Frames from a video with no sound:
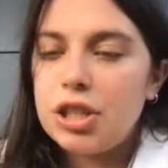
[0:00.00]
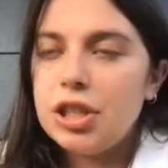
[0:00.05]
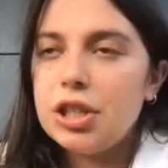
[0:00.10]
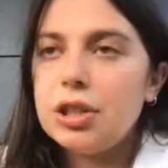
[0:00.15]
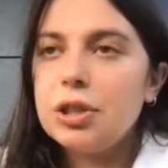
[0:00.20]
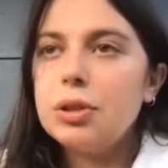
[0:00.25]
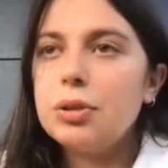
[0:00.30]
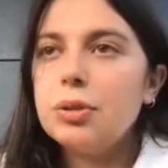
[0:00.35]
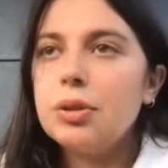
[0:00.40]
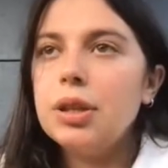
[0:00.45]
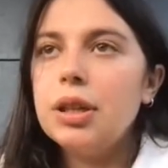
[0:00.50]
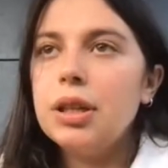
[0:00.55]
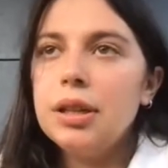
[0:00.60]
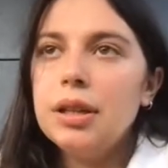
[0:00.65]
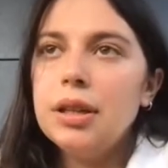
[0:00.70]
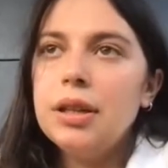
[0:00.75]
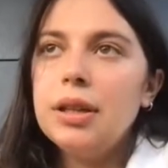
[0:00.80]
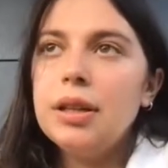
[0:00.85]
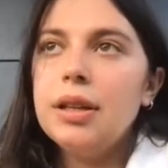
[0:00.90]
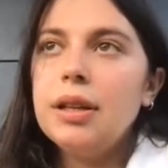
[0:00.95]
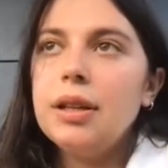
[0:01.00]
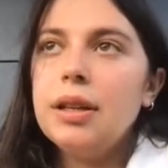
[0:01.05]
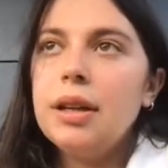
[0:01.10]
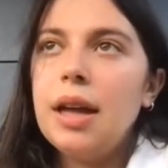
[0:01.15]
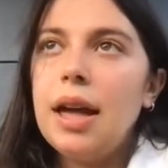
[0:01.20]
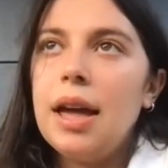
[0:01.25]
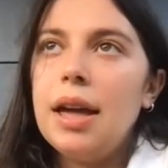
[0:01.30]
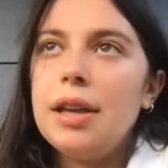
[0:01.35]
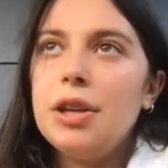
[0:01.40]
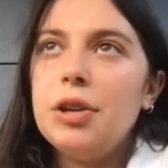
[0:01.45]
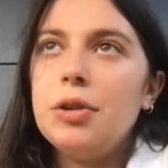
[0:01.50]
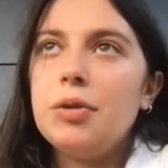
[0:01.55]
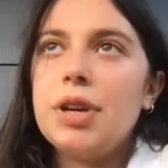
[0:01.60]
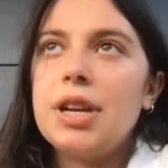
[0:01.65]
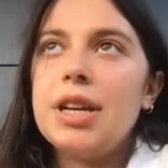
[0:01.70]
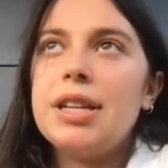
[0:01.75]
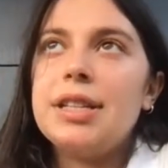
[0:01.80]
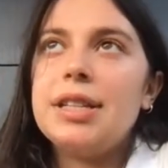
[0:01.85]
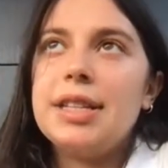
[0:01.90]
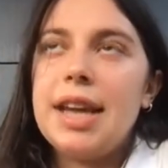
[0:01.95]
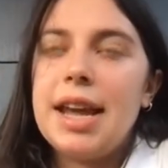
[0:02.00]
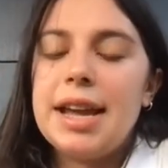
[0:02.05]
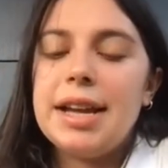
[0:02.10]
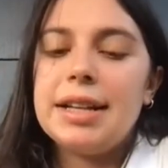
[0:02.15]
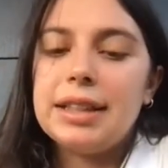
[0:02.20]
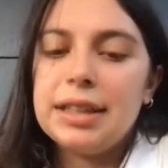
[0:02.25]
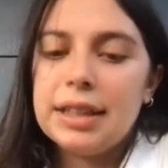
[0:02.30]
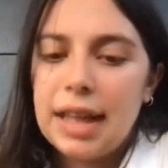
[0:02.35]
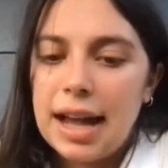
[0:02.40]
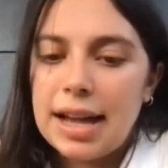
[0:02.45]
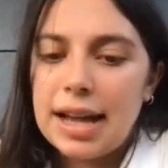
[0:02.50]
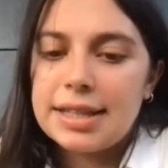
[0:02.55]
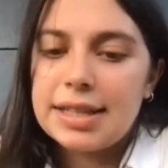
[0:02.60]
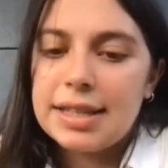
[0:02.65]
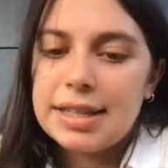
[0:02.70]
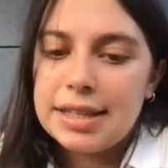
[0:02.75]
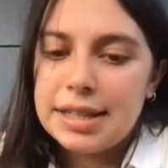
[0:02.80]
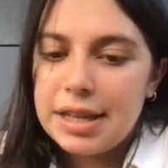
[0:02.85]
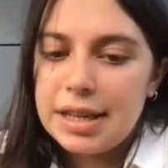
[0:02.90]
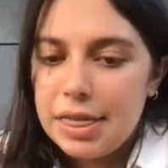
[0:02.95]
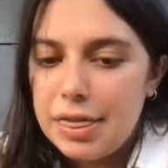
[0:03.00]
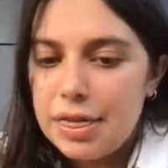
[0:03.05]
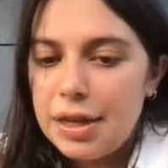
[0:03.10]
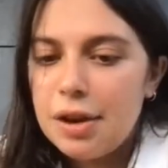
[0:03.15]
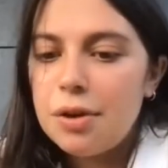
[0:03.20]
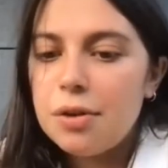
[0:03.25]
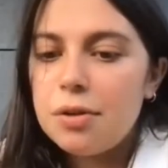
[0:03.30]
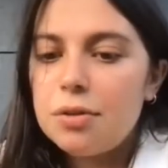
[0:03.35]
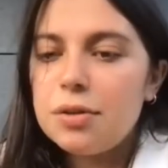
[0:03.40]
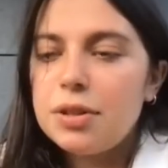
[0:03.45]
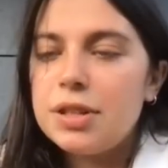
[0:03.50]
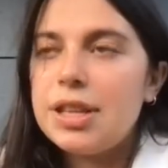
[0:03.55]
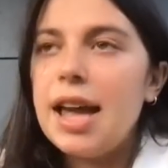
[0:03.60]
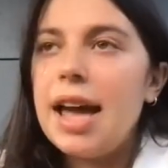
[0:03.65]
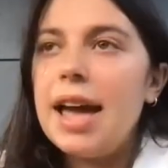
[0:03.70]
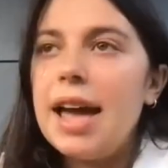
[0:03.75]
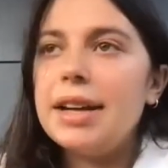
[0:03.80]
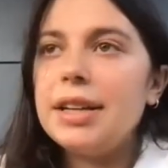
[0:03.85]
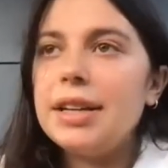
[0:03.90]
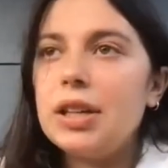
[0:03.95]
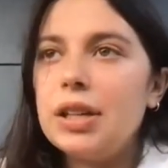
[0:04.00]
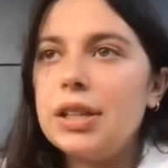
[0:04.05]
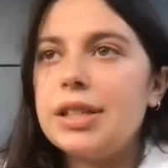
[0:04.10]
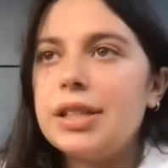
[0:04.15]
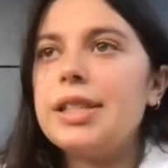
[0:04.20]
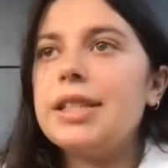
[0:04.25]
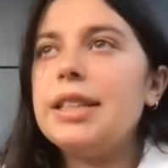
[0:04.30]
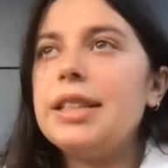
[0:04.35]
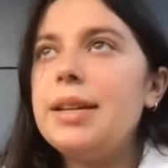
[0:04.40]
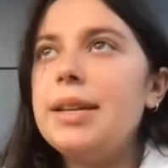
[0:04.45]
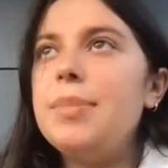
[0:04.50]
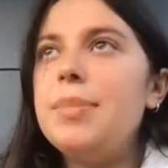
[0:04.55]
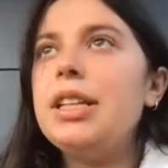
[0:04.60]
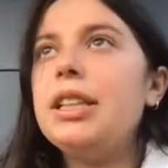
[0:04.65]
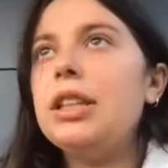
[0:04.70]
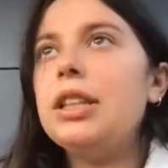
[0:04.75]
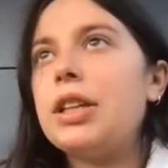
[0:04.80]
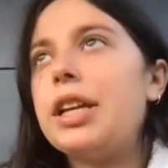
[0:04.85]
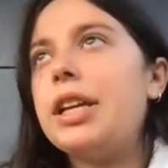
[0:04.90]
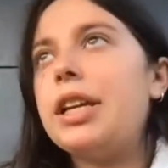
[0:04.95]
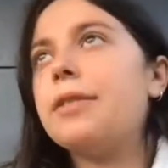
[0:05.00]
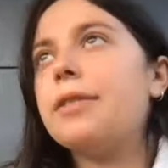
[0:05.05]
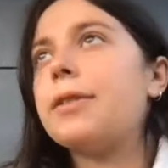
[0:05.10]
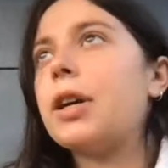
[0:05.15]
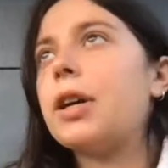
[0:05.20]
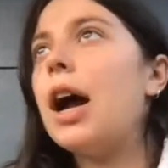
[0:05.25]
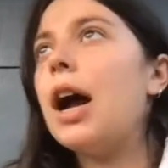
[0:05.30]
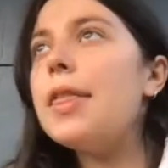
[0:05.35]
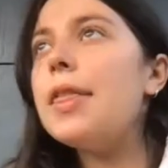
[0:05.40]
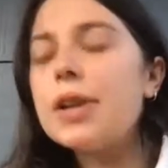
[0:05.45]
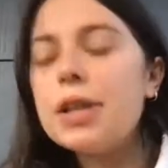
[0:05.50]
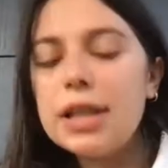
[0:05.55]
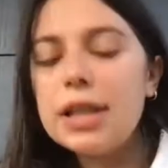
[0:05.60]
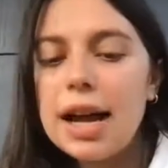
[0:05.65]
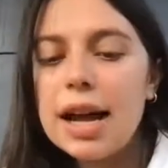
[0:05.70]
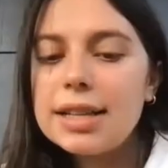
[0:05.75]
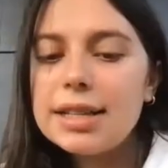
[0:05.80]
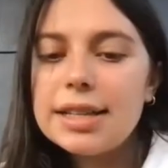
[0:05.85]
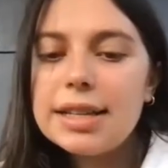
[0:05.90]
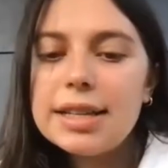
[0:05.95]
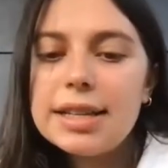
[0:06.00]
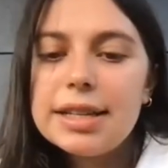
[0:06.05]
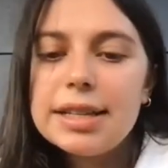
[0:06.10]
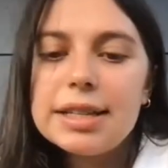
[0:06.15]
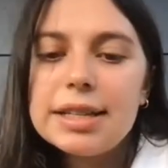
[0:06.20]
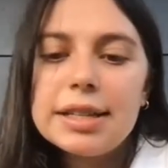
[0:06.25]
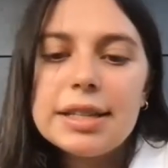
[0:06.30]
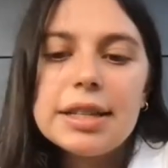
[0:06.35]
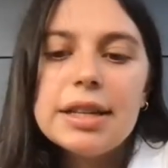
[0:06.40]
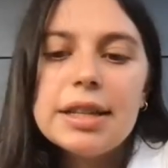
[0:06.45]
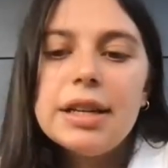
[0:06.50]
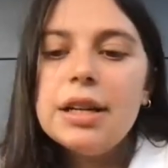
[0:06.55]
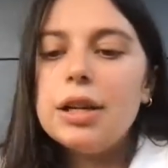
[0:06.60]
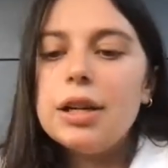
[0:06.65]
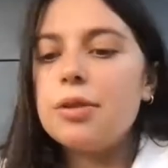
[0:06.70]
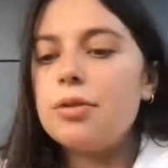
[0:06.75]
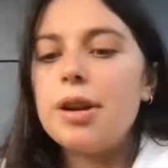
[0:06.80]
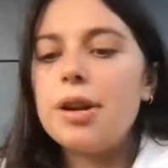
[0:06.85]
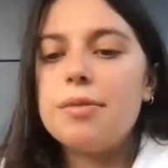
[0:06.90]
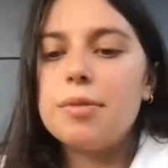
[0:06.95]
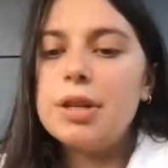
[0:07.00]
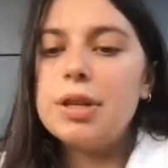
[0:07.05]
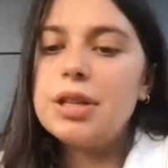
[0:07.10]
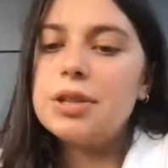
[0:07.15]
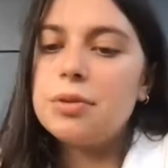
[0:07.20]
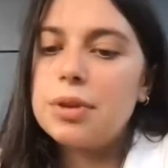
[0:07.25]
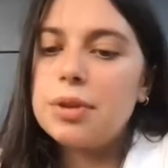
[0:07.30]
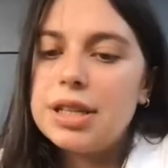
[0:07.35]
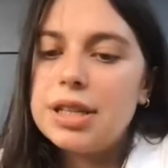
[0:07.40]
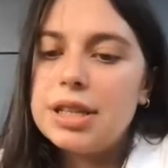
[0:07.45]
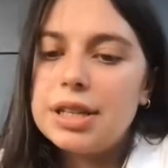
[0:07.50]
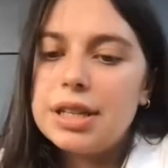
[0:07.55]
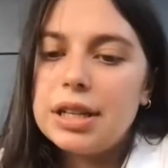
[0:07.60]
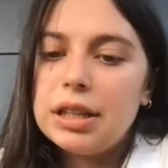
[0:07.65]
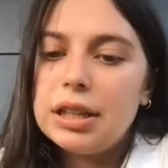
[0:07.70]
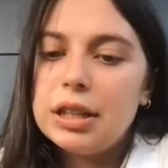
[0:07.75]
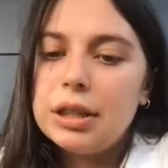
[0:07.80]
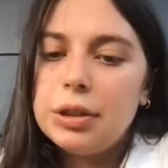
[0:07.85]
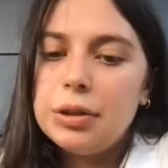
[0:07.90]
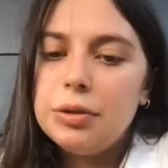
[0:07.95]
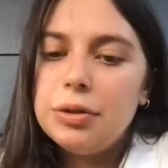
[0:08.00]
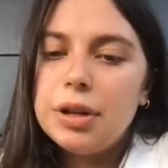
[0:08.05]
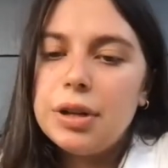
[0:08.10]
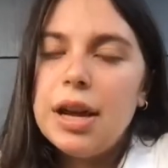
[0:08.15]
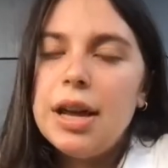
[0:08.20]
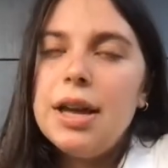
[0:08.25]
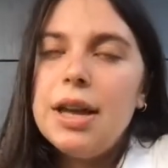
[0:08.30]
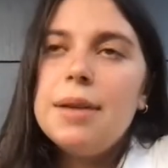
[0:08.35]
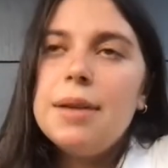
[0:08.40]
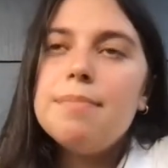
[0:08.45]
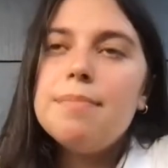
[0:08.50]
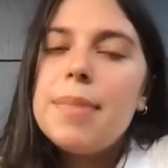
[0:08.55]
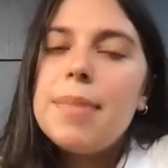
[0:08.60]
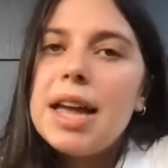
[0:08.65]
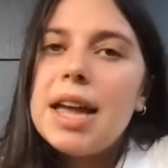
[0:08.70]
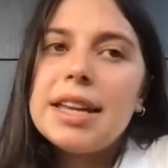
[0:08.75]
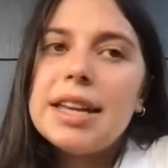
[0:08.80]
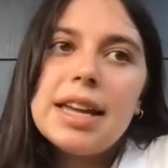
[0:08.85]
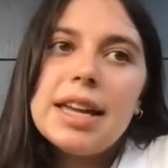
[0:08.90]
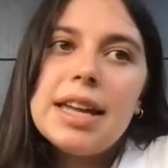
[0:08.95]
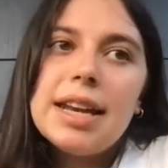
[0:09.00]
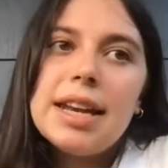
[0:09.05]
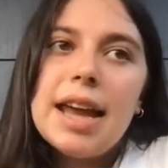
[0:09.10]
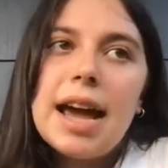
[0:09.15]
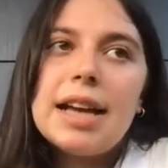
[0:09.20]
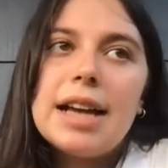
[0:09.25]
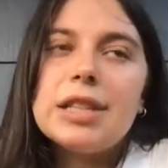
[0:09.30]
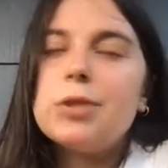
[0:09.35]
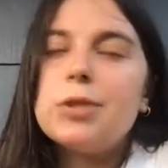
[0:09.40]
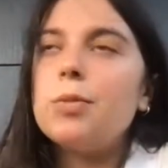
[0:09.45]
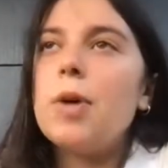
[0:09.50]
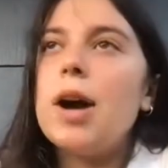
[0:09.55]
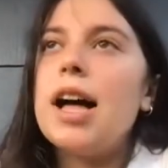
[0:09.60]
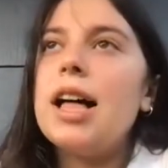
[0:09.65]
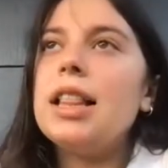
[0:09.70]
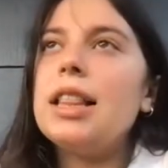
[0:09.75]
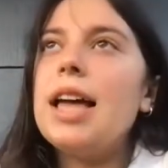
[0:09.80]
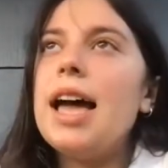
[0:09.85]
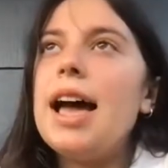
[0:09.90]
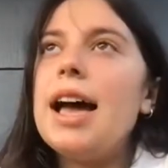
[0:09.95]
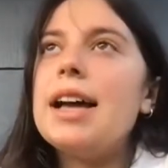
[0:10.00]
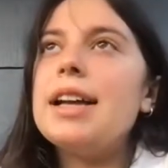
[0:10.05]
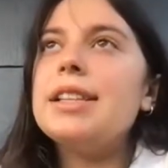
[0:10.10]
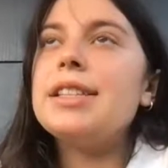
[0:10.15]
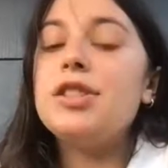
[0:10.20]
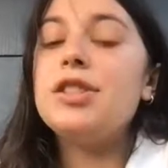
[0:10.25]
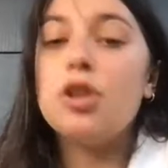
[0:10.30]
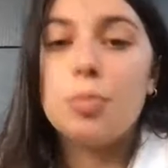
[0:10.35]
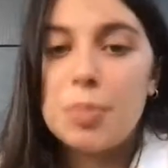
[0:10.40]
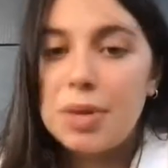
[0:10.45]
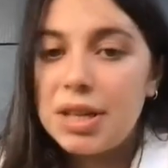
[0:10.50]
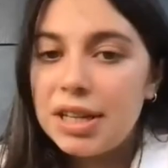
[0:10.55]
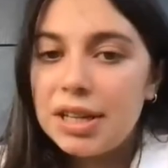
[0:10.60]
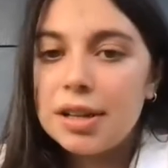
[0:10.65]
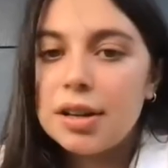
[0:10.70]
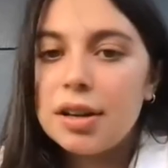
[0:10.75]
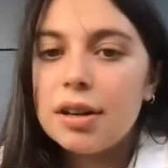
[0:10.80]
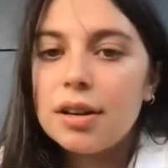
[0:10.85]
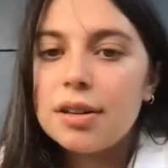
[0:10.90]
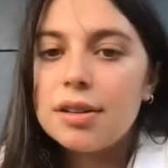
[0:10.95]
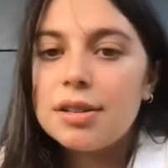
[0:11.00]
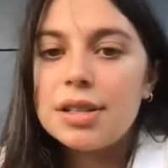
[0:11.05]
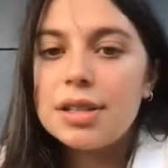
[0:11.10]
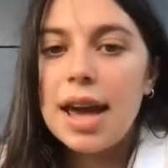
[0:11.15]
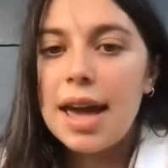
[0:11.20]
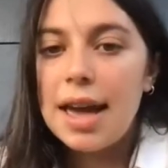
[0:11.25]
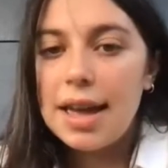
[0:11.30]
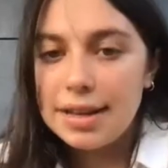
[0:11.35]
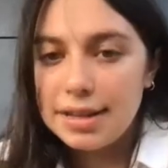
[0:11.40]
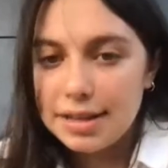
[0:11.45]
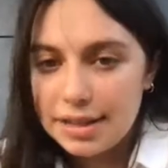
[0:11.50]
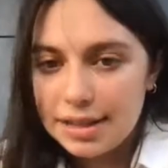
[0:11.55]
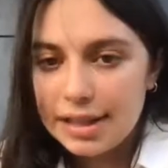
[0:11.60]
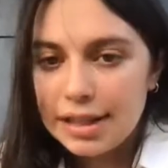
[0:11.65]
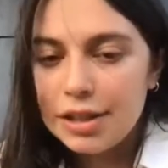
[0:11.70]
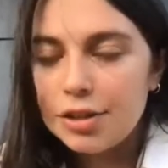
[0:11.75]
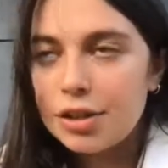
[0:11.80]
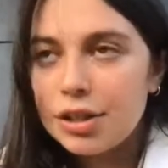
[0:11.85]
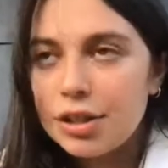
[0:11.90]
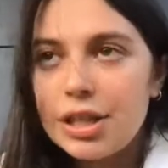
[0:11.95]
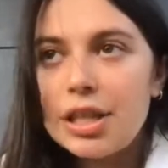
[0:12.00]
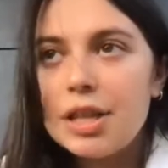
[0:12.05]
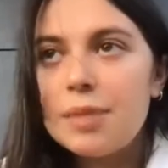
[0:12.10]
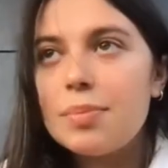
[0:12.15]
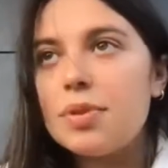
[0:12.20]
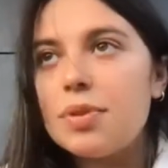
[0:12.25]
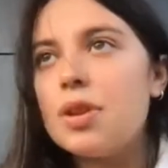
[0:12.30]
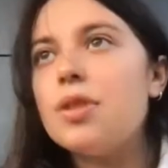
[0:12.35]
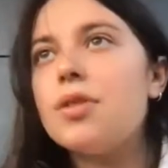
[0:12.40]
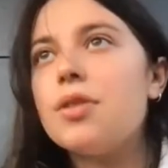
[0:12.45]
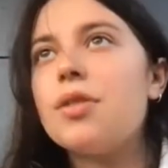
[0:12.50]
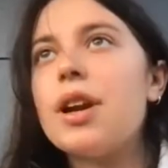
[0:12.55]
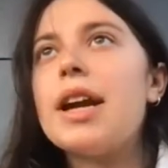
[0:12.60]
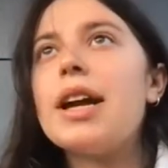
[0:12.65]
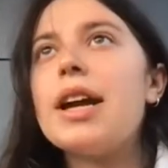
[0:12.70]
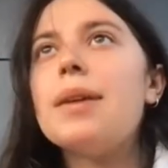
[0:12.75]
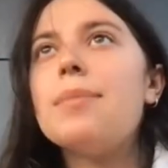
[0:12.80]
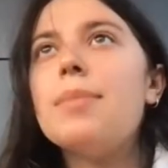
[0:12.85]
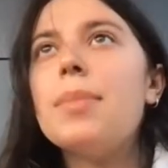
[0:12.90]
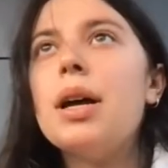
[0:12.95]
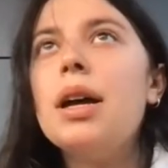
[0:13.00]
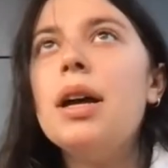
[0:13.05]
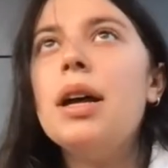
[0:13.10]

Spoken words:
you, you can take classes in those and constantly be looking for other classes. Great resources include Megan, as well as your peers and seniors in the program.